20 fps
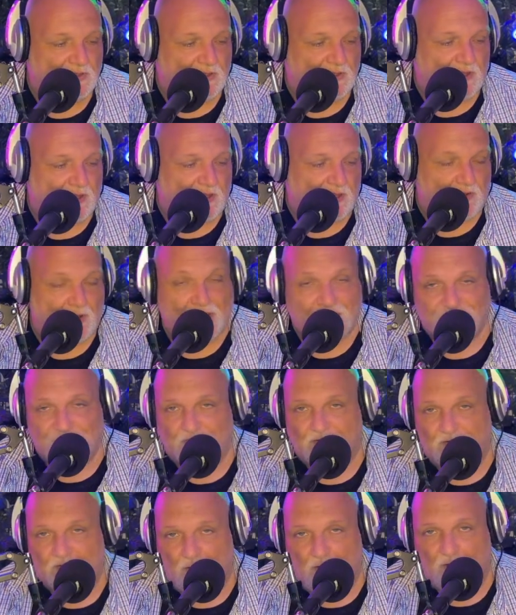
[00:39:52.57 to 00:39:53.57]
Actually,
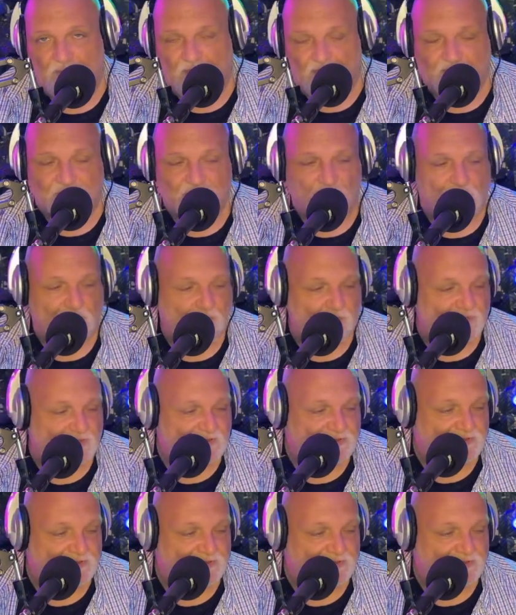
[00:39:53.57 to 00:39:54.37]
going back to what I was